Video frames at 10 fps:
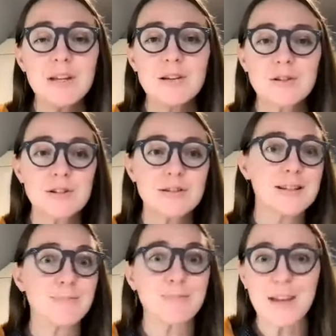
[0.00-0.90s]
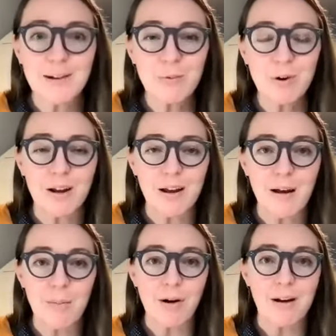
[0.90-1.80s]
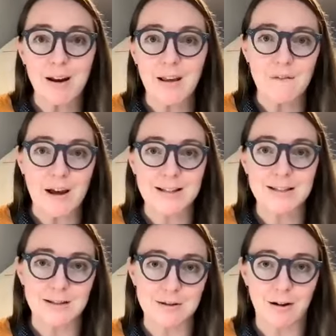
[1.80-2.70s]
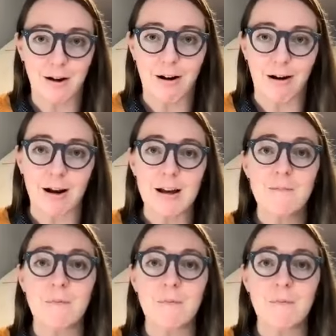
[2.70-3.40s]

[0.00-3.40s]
me just explain what mRNA vaccines are.